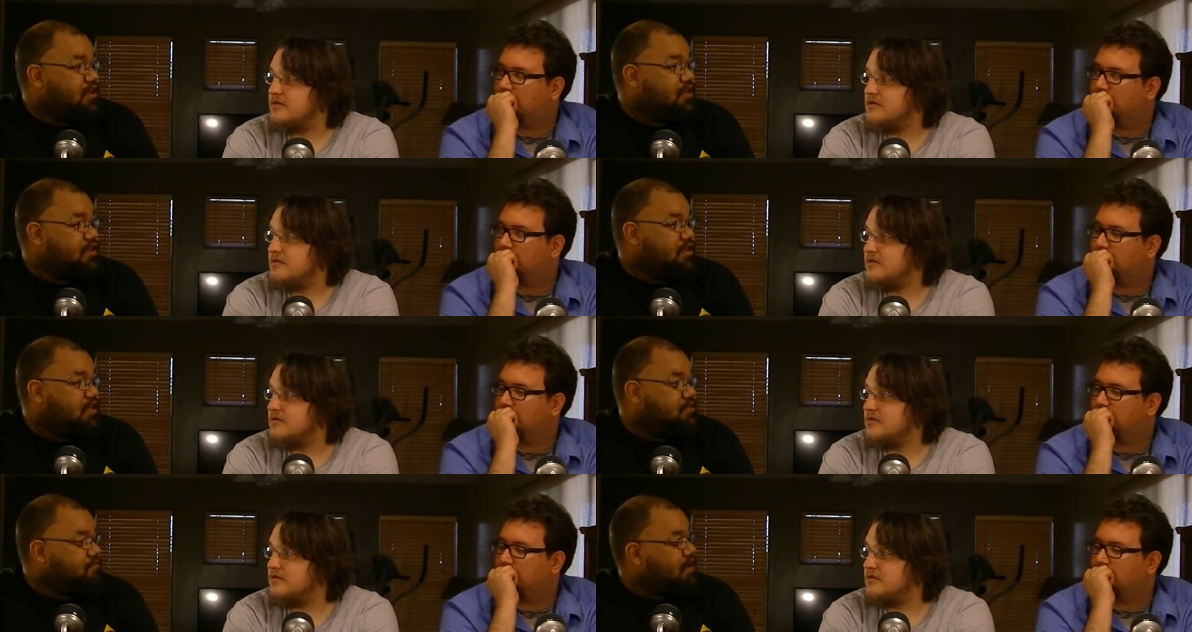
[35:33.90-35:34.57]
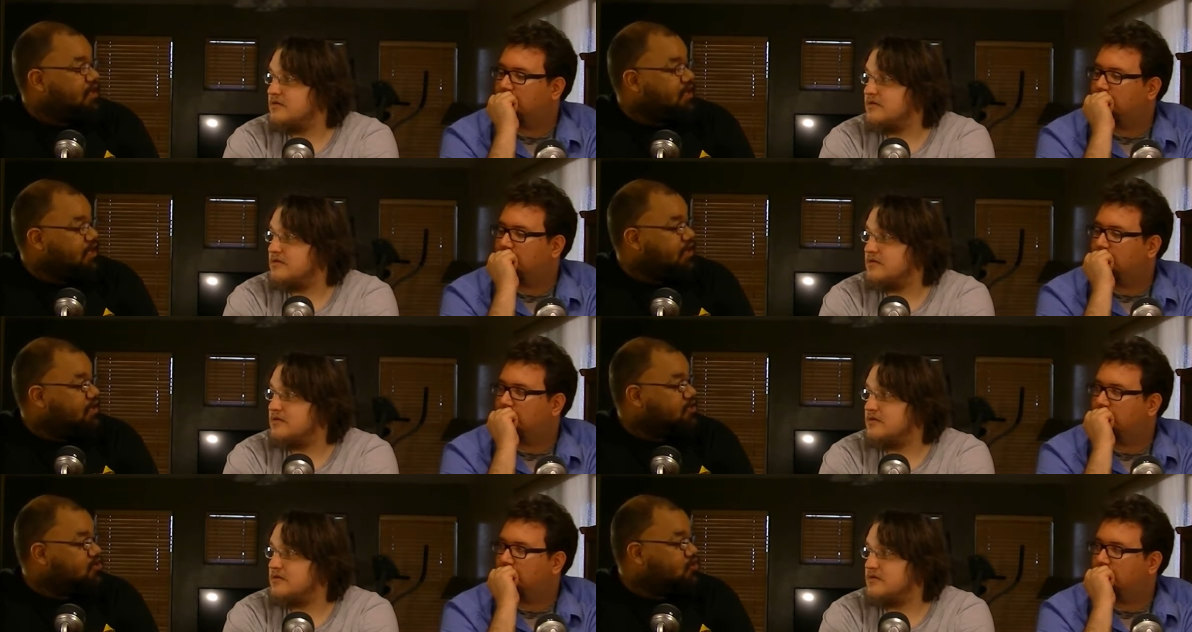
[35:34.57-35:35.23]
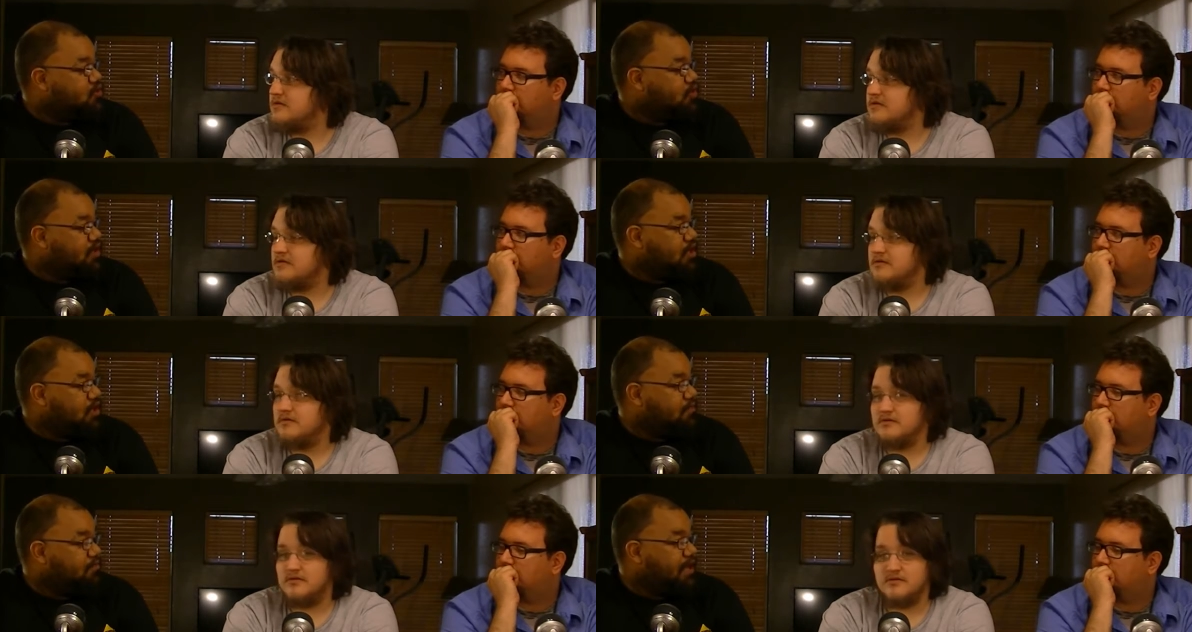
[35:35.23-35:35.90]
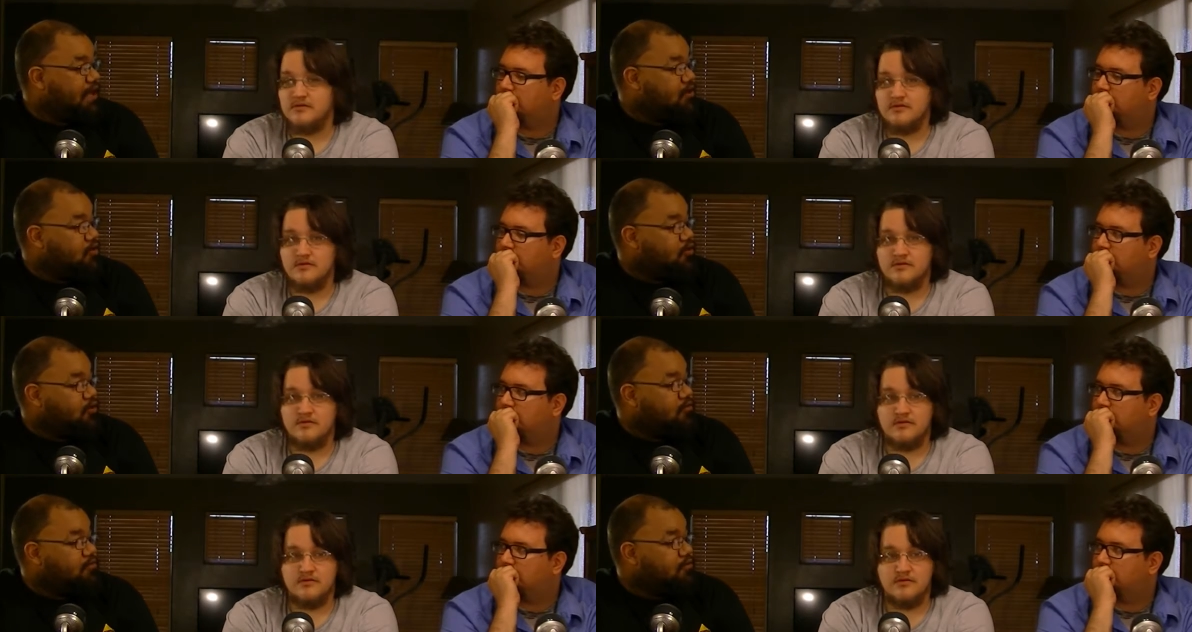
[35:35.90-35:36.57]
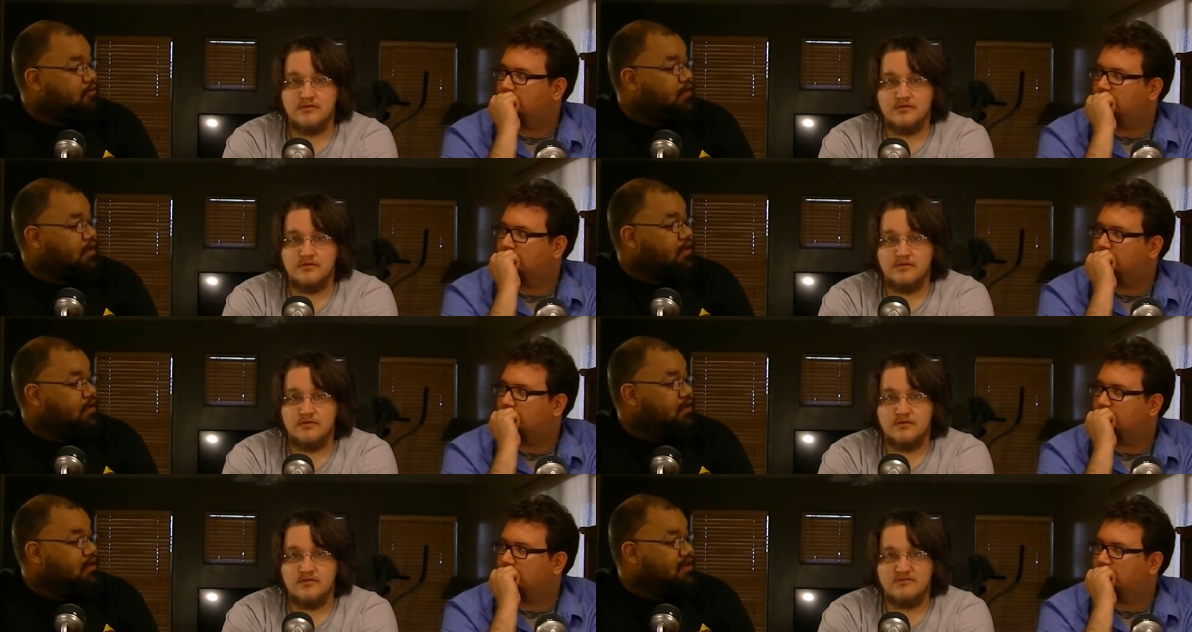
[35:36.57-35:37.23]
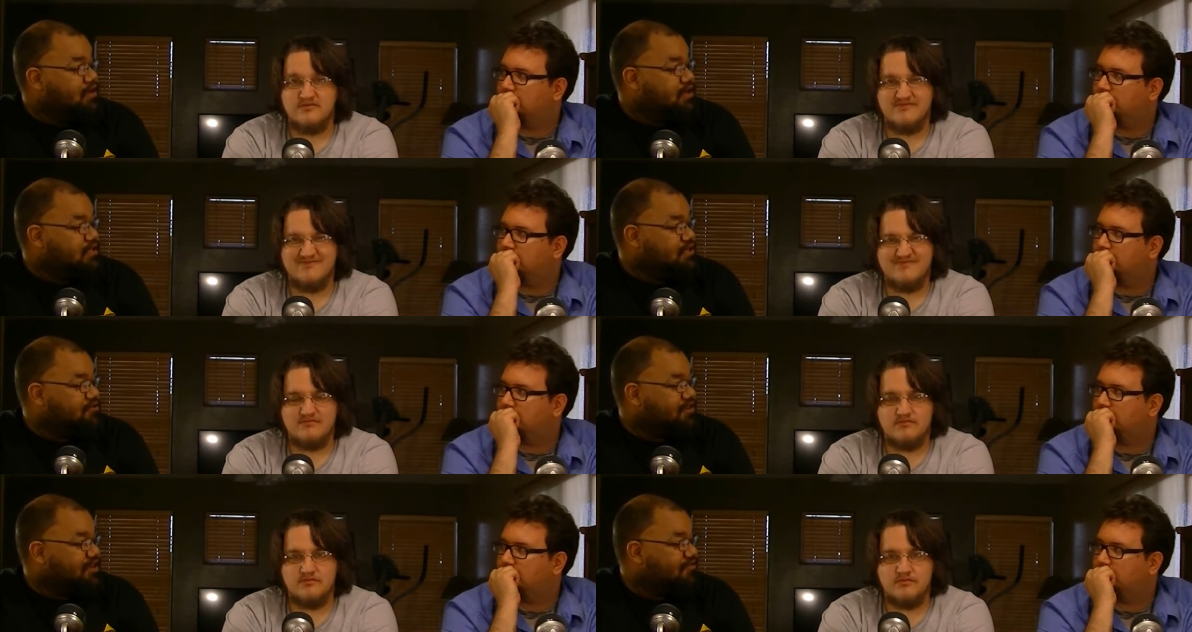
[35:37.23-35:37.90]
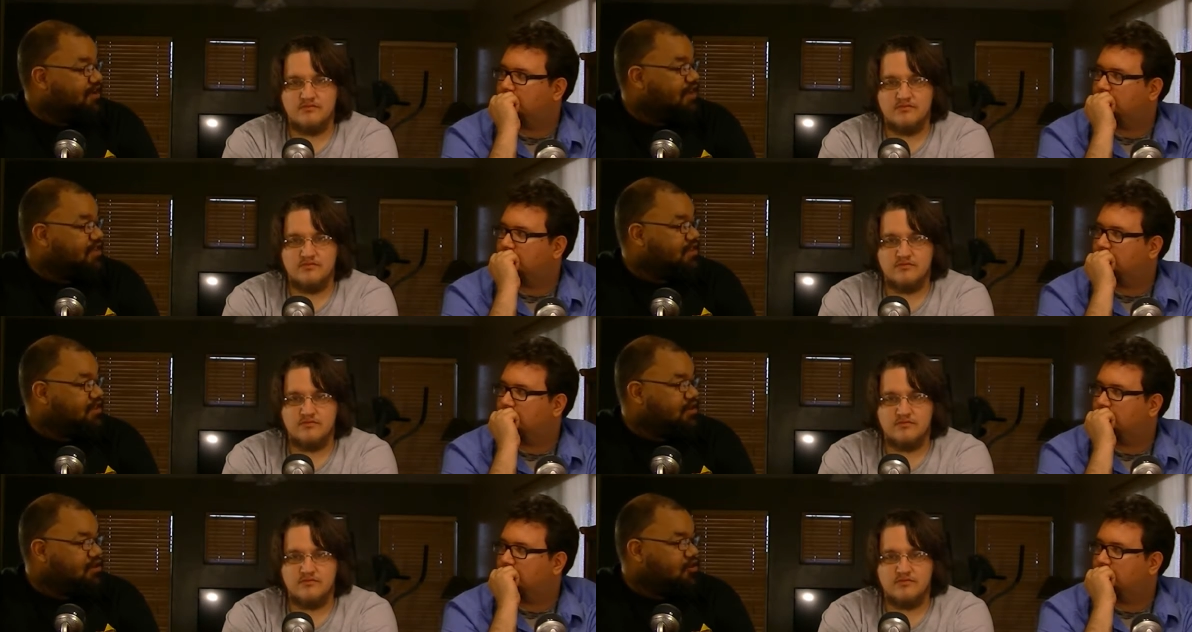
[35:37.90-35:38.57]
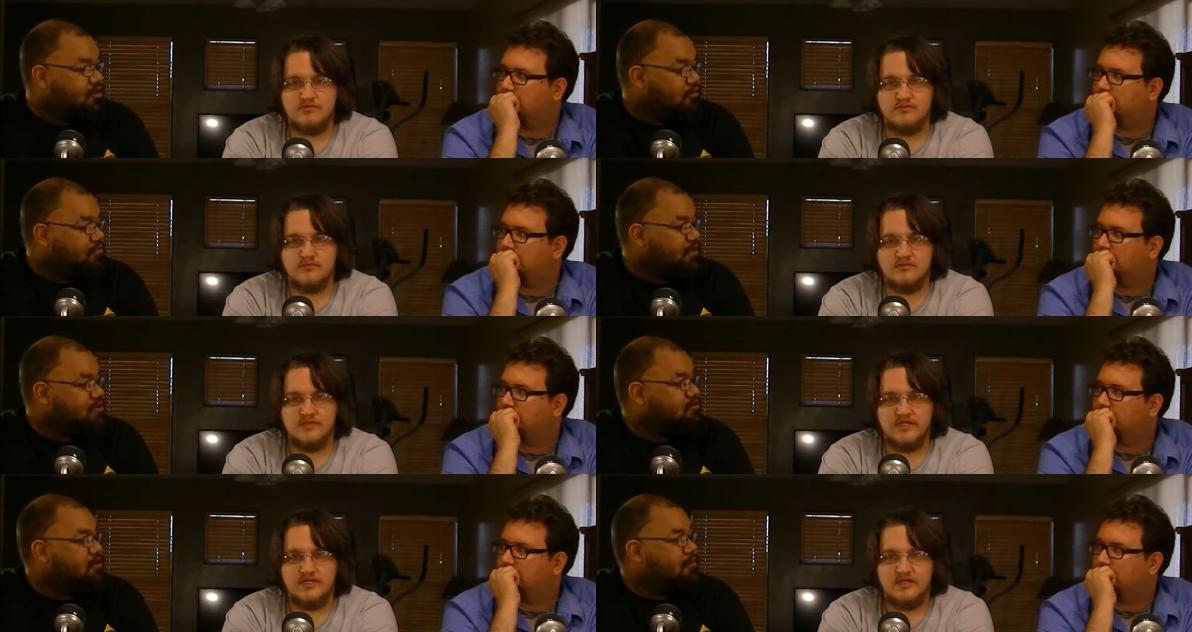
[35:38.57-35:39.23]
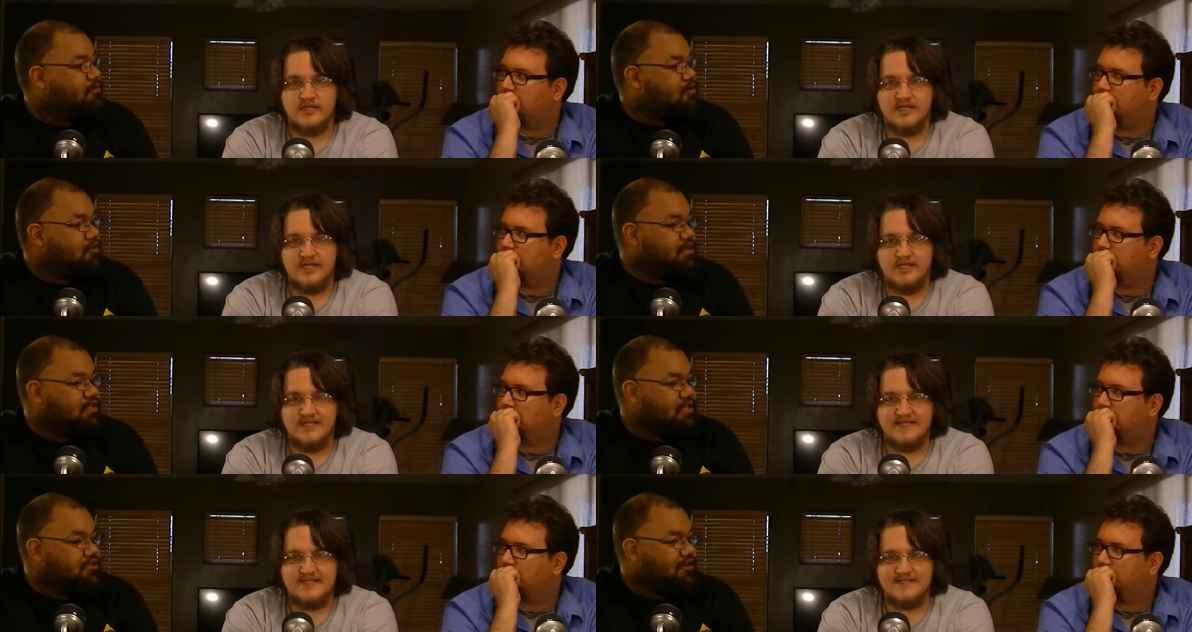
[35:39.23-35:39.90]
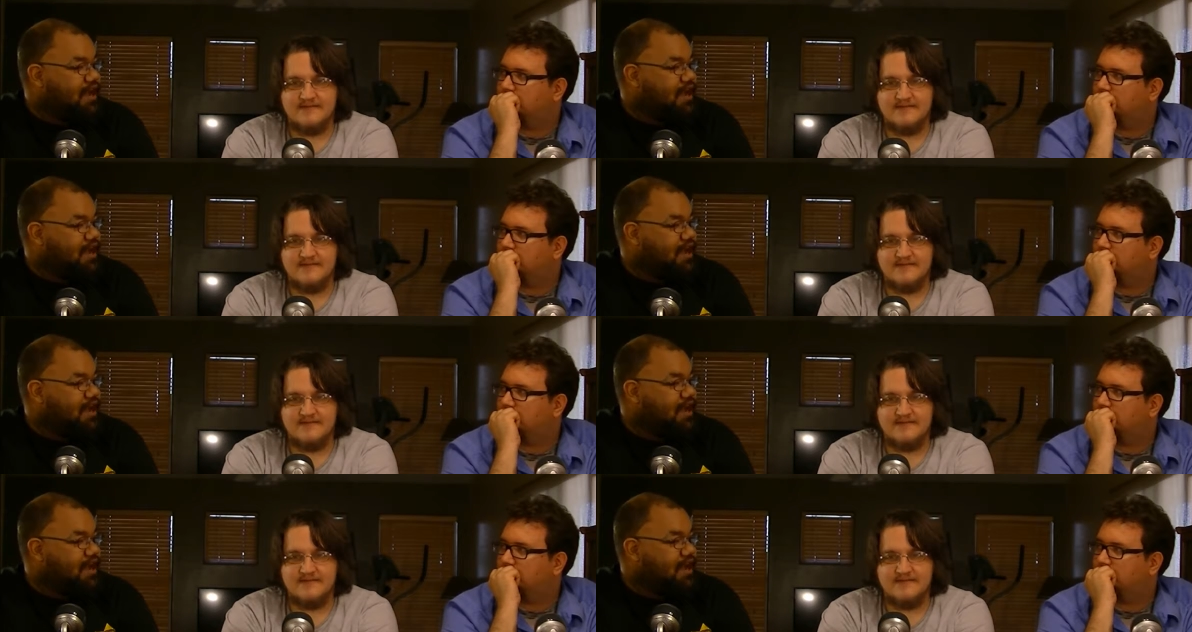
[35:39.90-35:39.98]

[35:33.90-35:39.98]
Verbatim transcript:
Speaker 1: that this may lead us to the Planet Hulk movie, considering you've got the Hulkbuster armor, all these things are